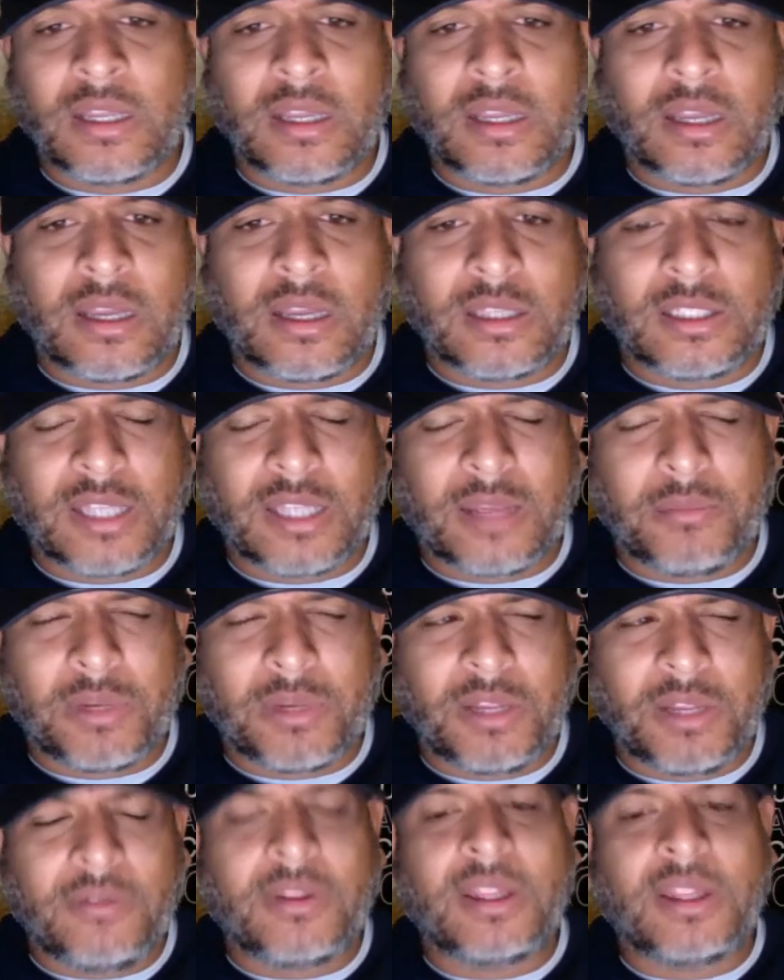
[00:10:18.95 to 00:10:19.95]
I
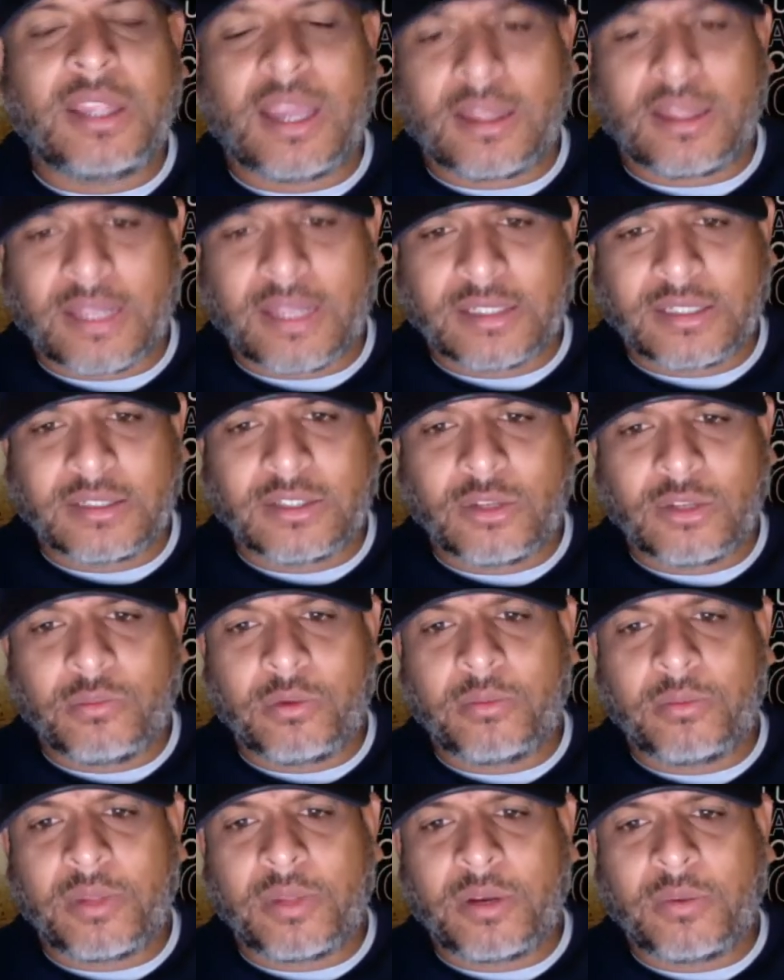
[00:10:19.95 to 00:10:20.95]
believe, yeah, that's the
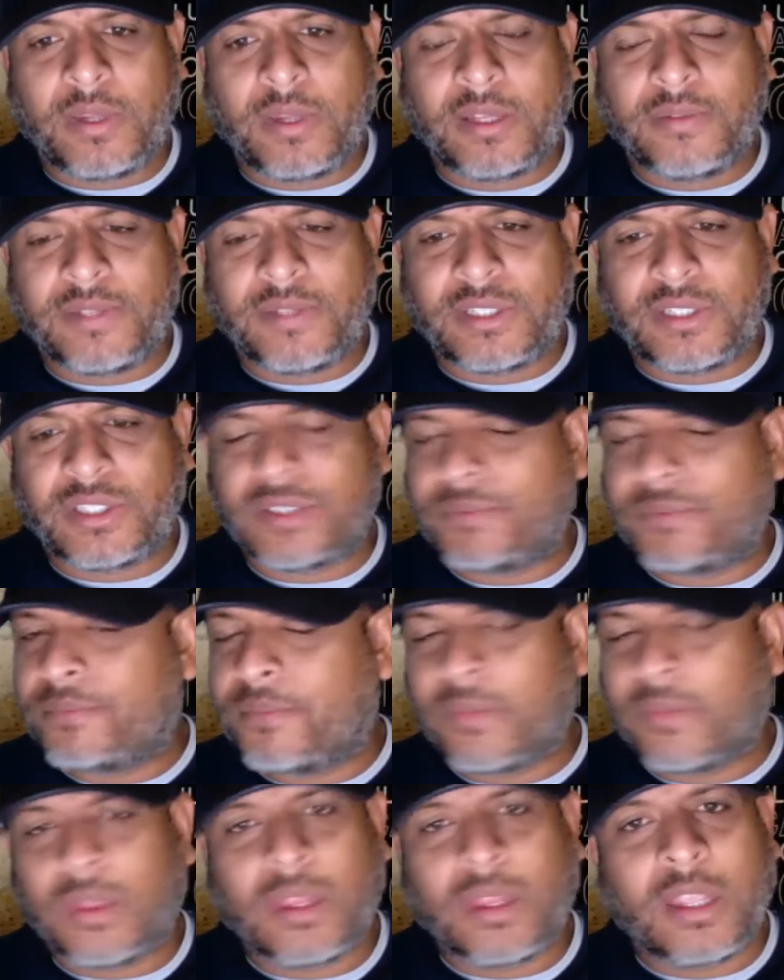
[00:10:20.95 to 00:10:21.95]
super middleweight division.
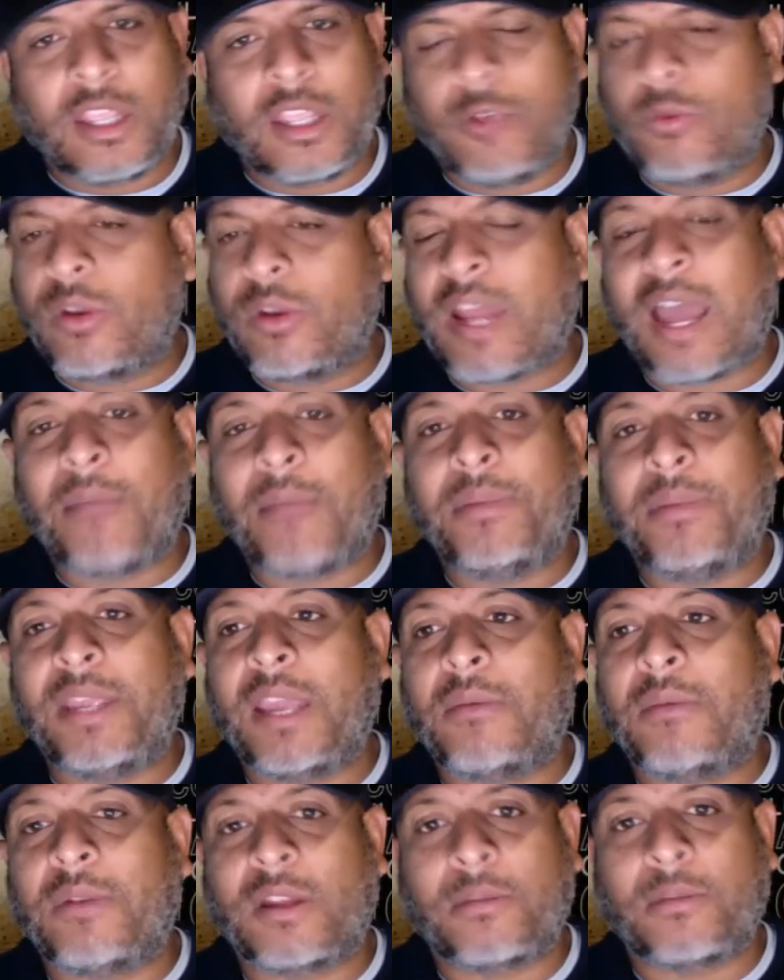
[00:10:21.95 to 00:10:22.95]
He will not be
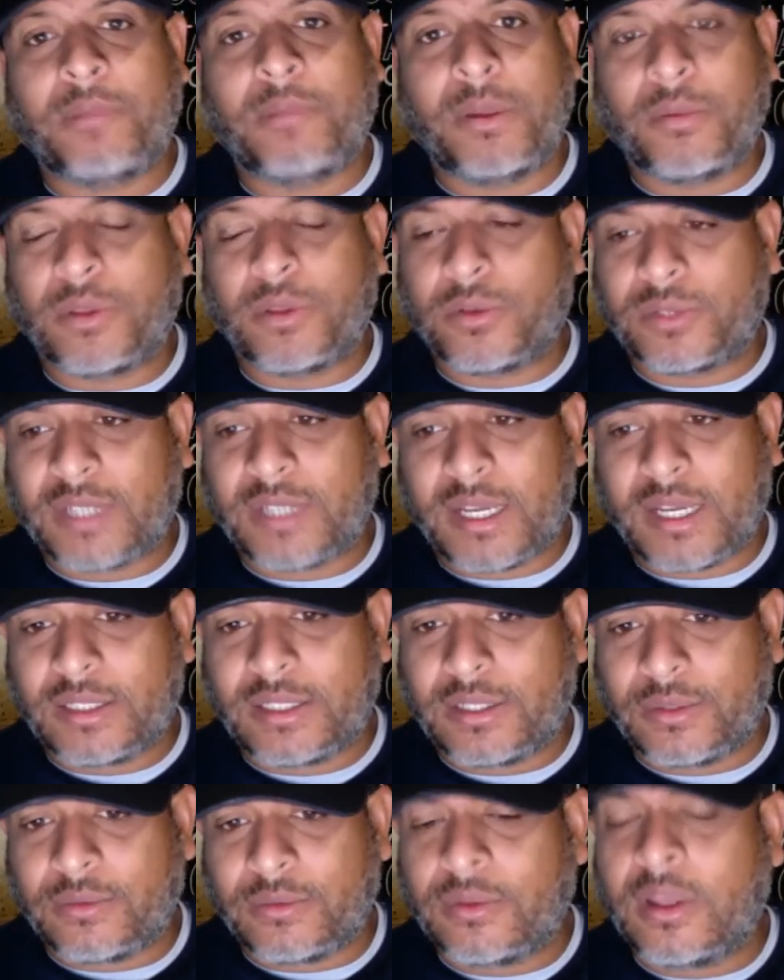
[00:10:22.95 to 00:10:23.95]
able to compete with those guys
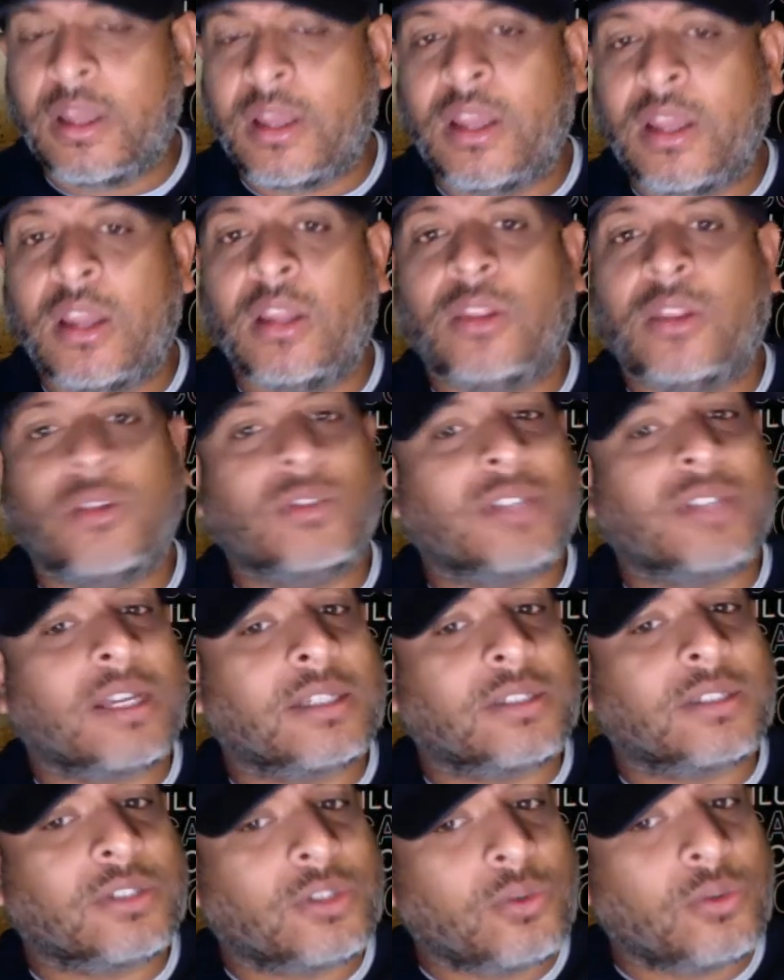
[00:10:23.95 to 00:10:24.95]
too. Those
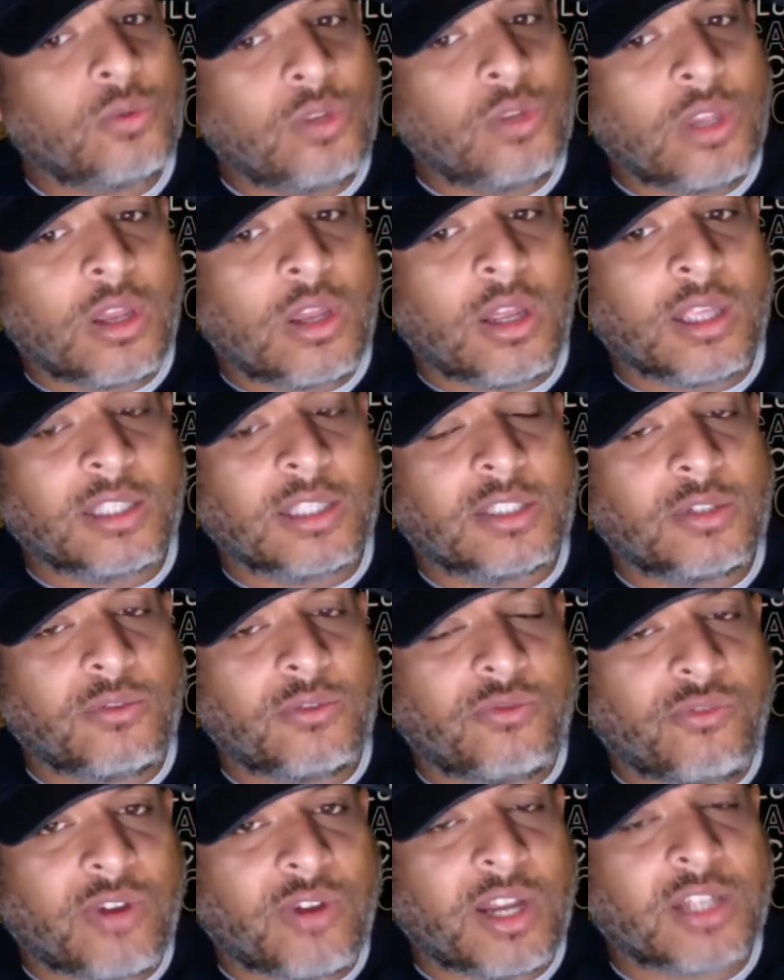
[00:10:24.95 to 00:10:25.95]
guys are too young, too
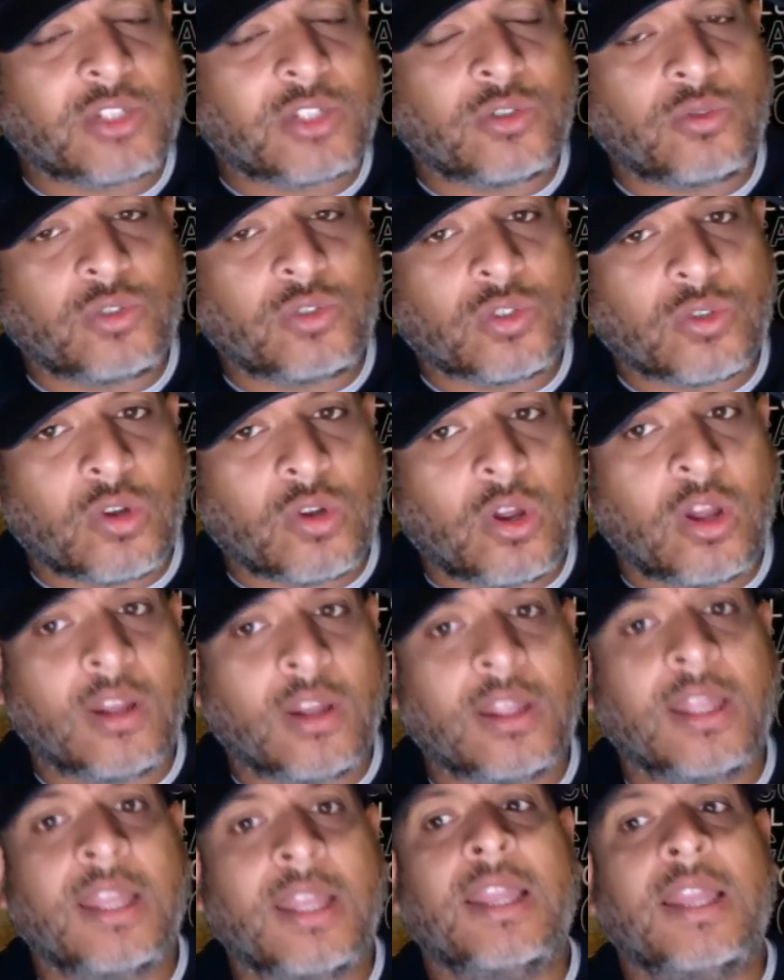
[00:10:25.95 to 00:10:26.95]
fresh, too
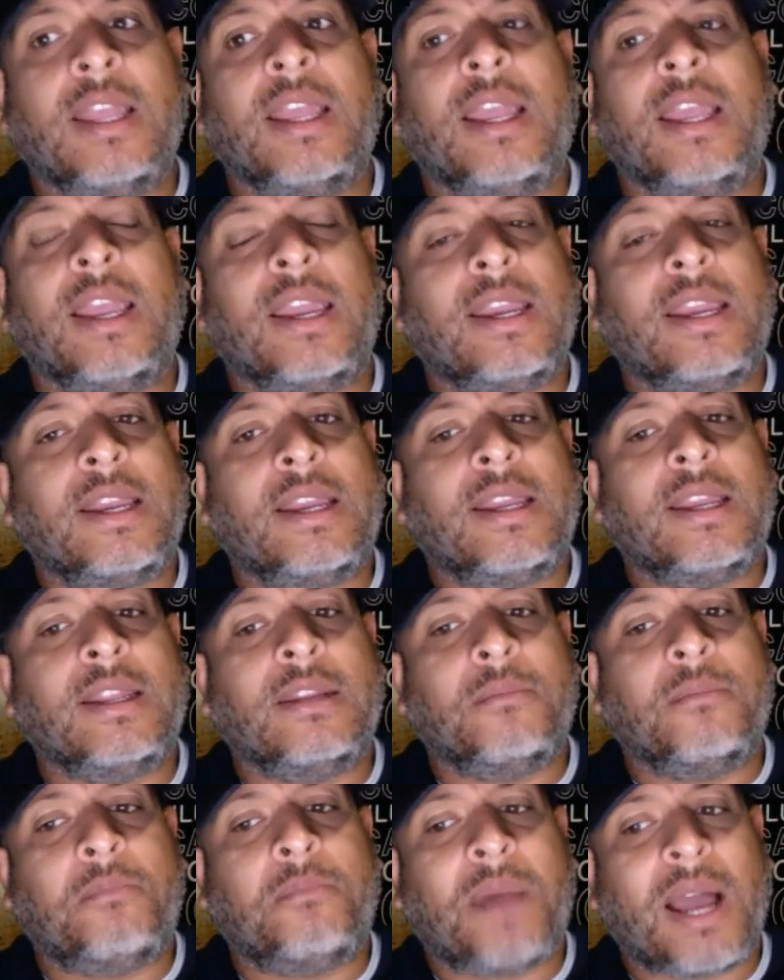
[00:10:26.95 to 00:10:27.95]
strong,
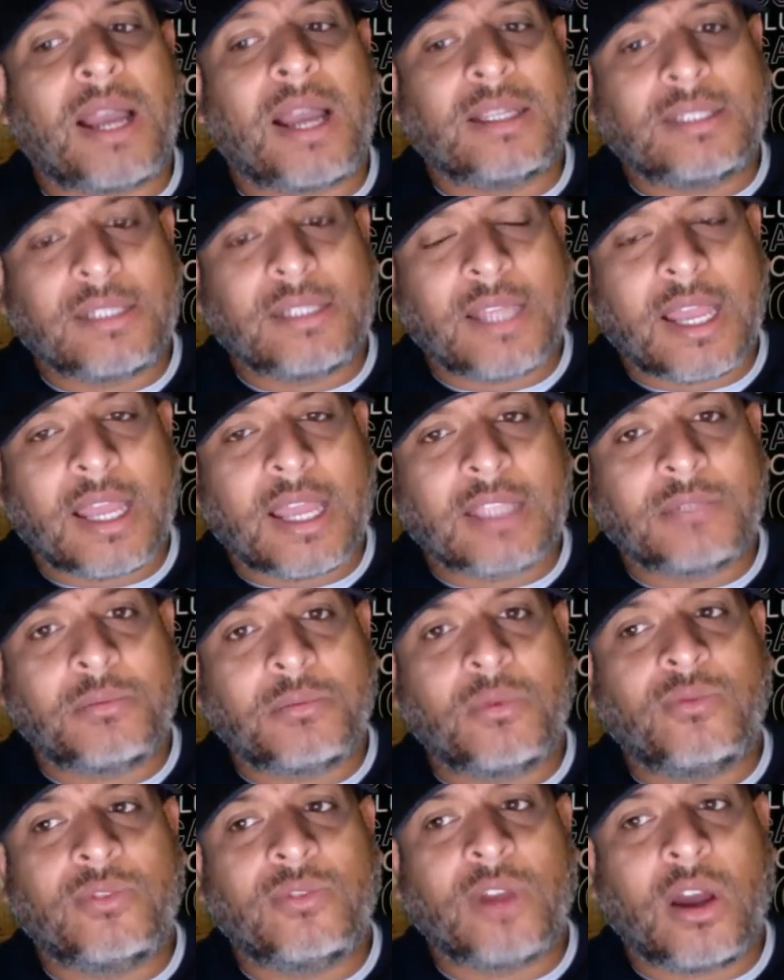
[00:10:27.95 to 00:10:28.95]
and boxing has
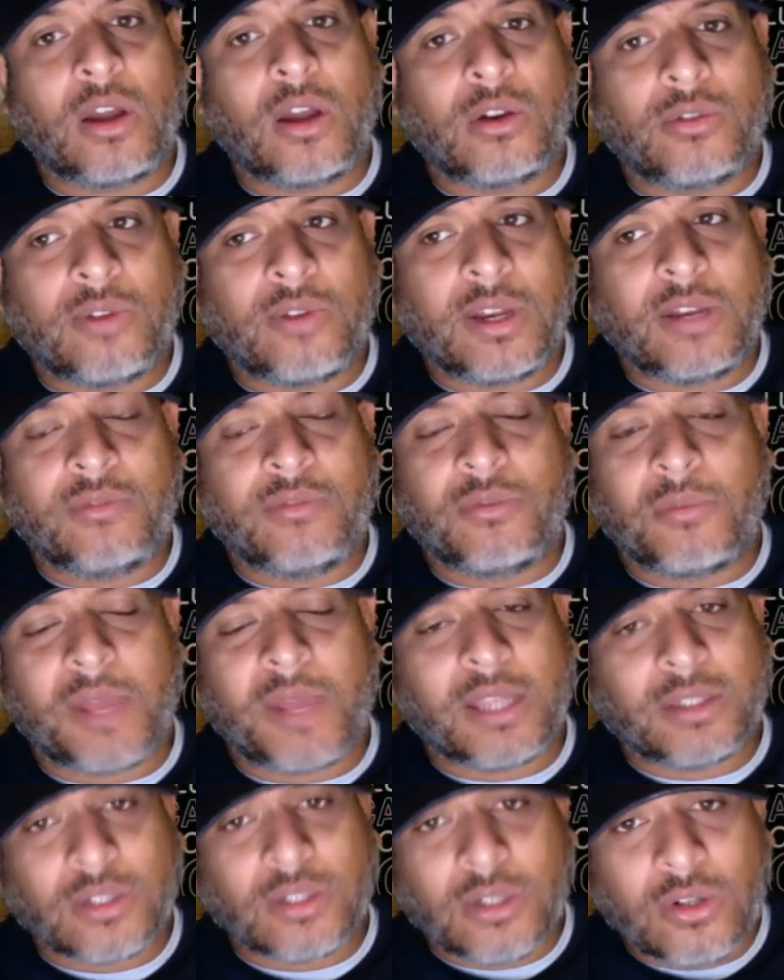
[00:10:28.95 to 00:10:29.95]
moved on already from
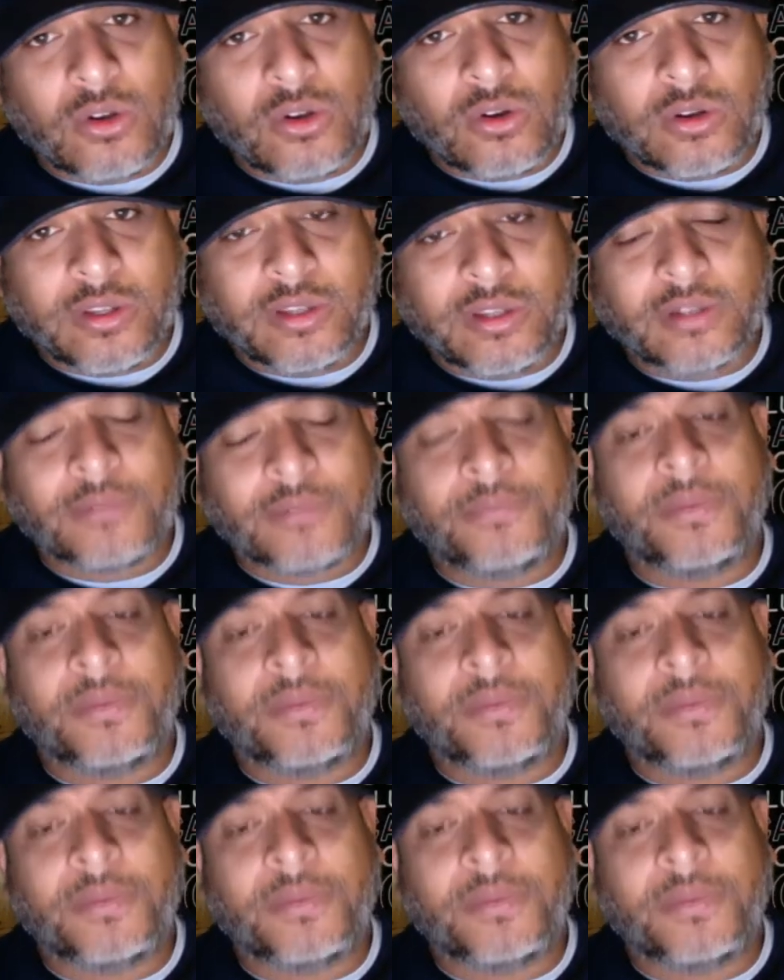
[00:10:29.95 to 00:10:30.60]
Oscar La Hoya,